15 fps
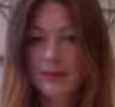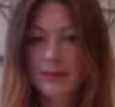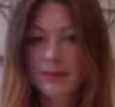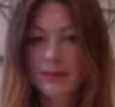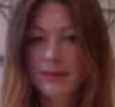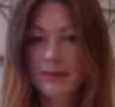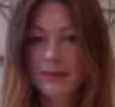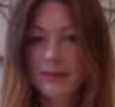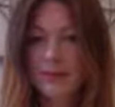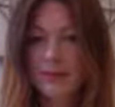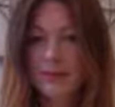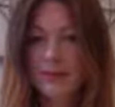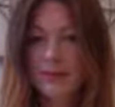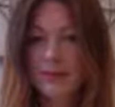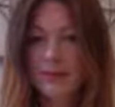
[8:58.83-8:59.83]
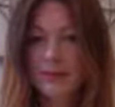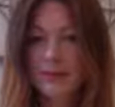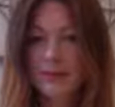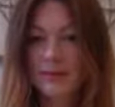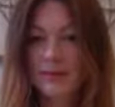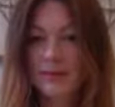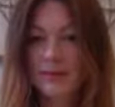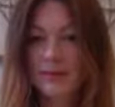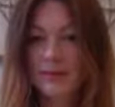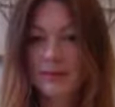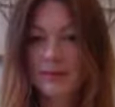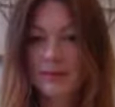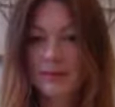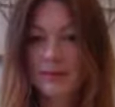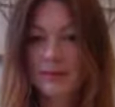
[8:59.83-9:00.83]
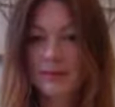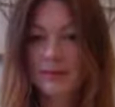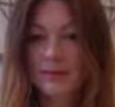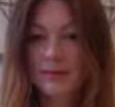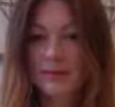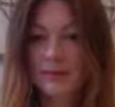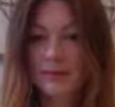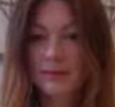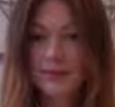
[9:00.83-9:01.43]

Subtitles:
(silent)